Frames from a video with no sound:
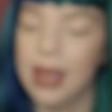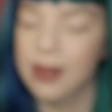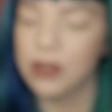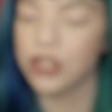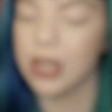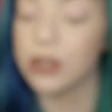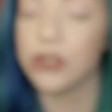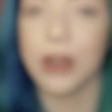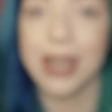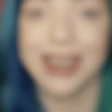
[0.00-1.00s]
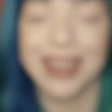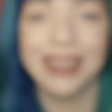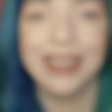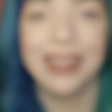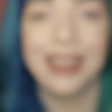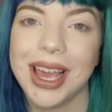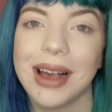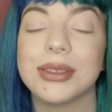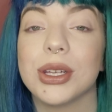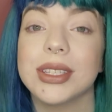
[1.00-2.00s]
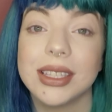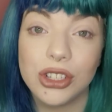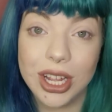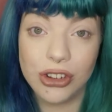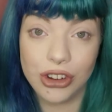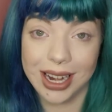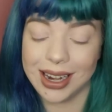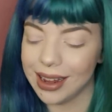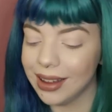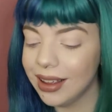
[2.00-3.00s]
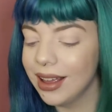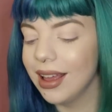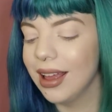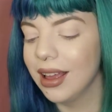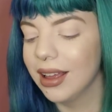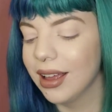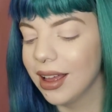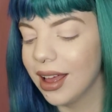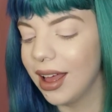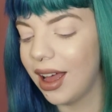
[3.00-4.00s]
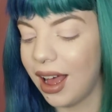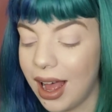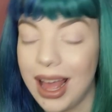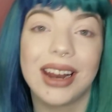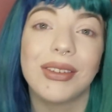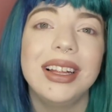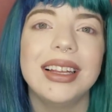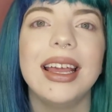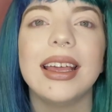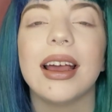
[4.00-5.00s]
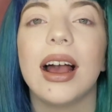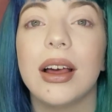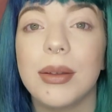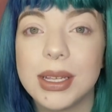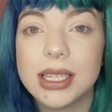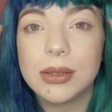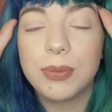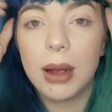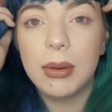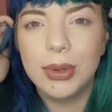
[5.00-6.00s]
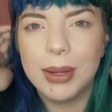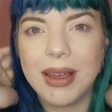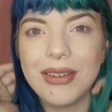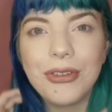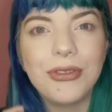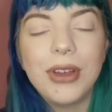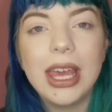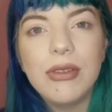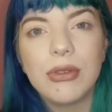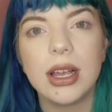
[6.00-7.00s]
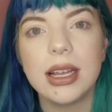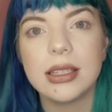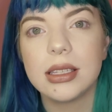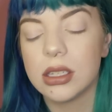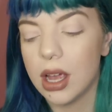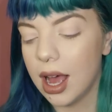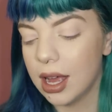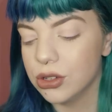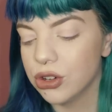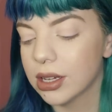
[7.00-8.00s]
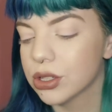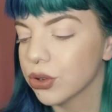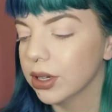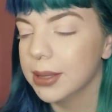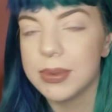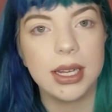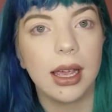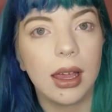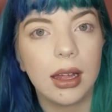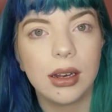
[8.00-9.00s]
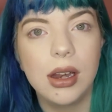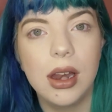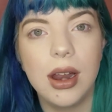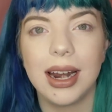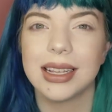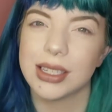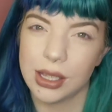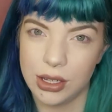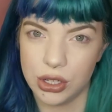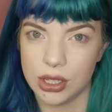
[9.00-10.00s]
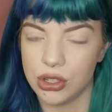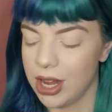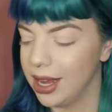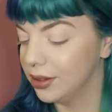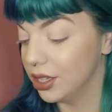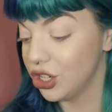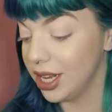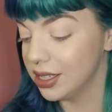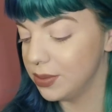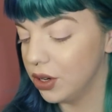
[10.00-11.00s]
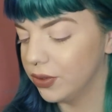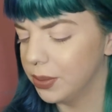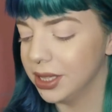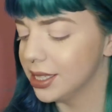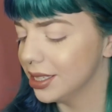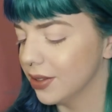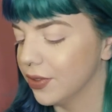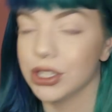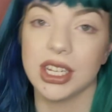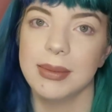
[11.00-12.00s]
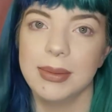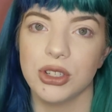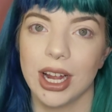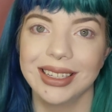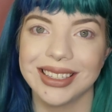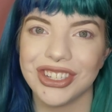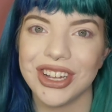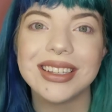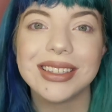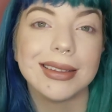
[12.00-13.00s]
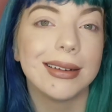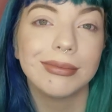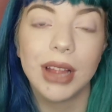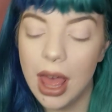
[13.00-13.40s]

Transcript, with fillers: in the shade Trending. Yeah, so it's in the shade Trending. Uh, and I really like it. Um, this is probably my favorite uh, drugstore lipstick. Not necessarily just the shade. The shade is beautiful, but this is the first time I'm trying this shade, so.